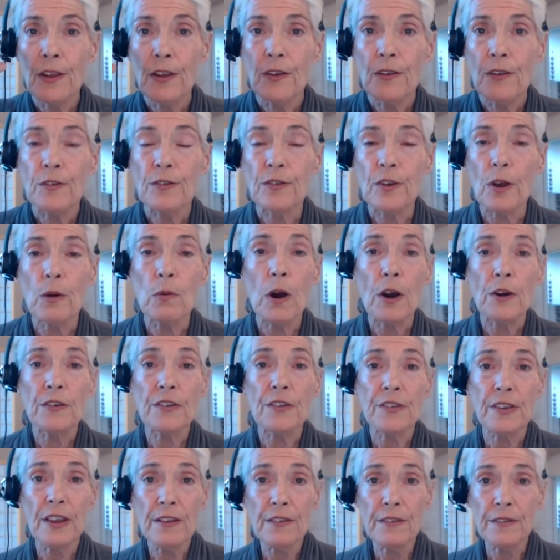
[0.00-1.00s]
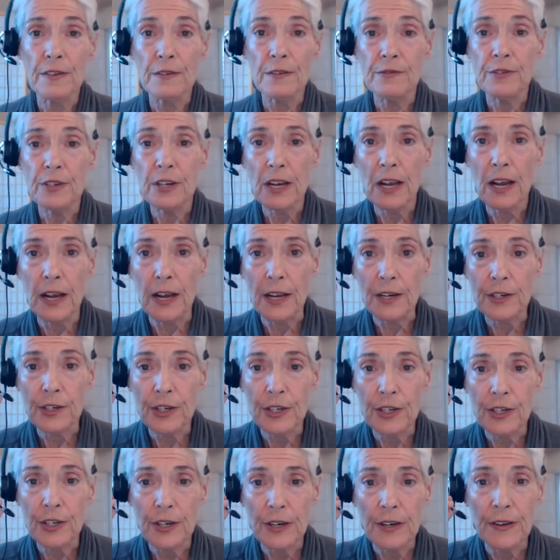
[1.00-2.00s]
So our sense of touch
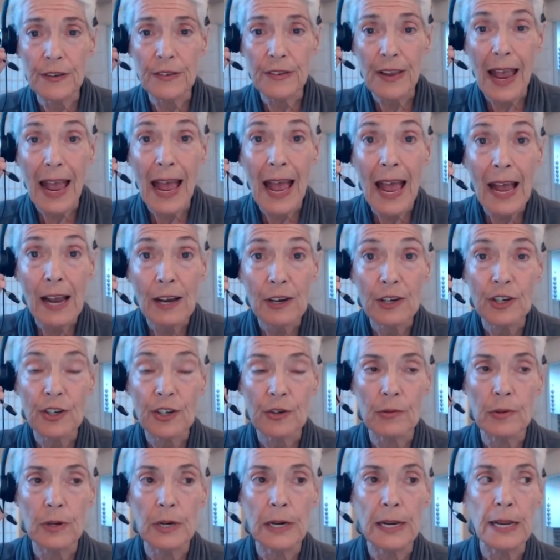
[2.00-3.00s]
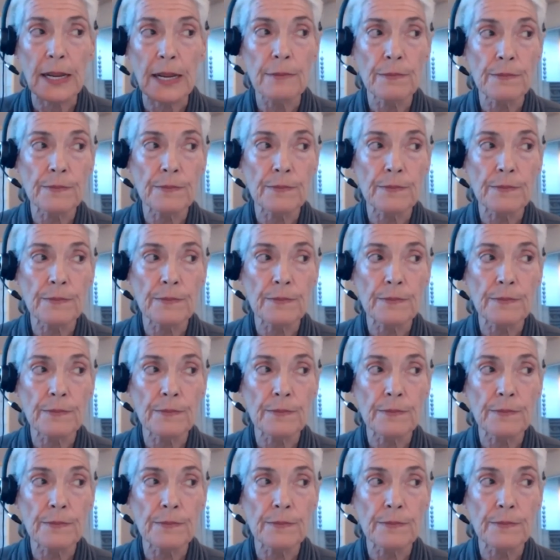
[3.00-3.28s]
is actually